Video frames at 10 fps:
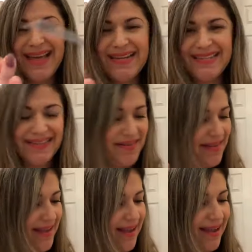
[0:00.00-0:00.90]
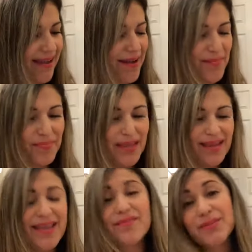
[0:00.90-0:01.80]
And
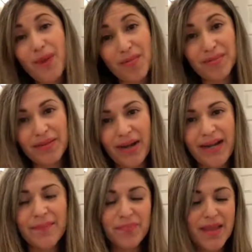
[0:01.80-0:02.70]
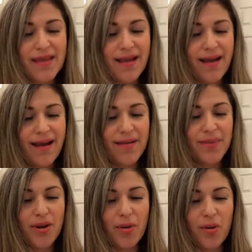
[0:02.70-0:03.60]
he was probably right.
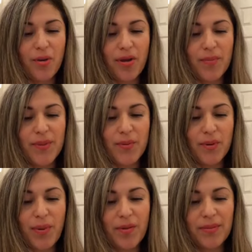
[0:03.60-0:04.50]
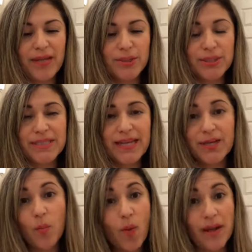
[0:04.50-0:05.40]
Not a whole lot of people would probably
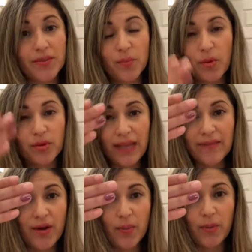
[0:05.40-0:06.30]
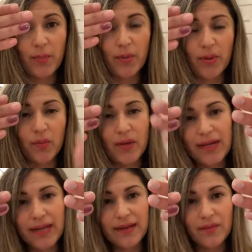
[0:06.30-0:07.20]
understand why in the world I've got purple on
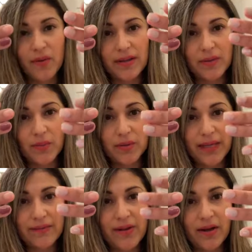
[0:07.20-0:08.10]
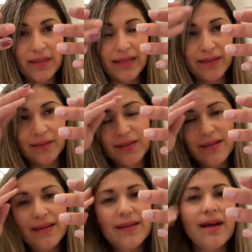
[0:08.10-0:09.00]
one hand and why in the world I've got like a